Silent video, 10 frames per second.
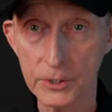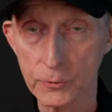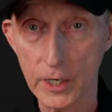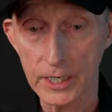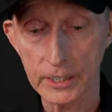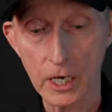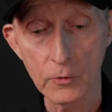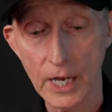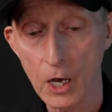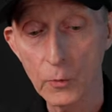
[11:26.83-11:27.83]
It's ready to
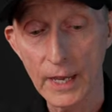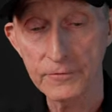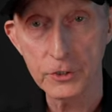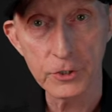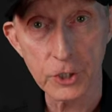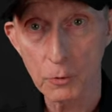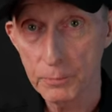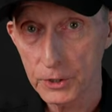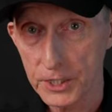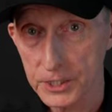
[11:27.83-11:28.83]
go. Now all we have to do is go
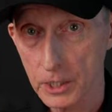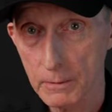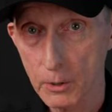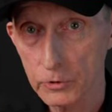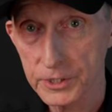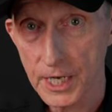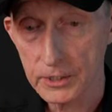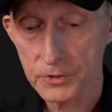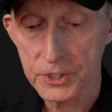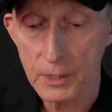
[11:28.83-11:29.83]
put this on the
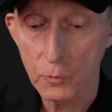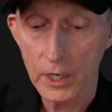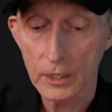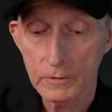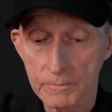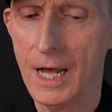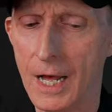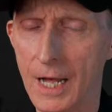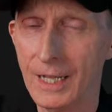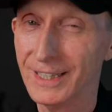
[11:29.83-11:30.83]
motorcycle somewhere.
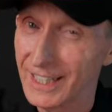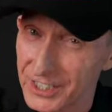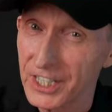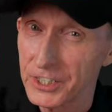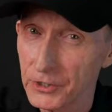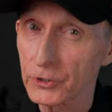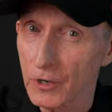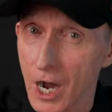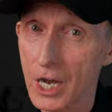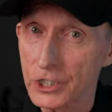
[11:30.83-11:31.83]
Let's get to the
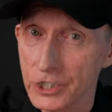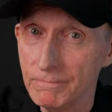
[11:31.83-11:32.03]
garage.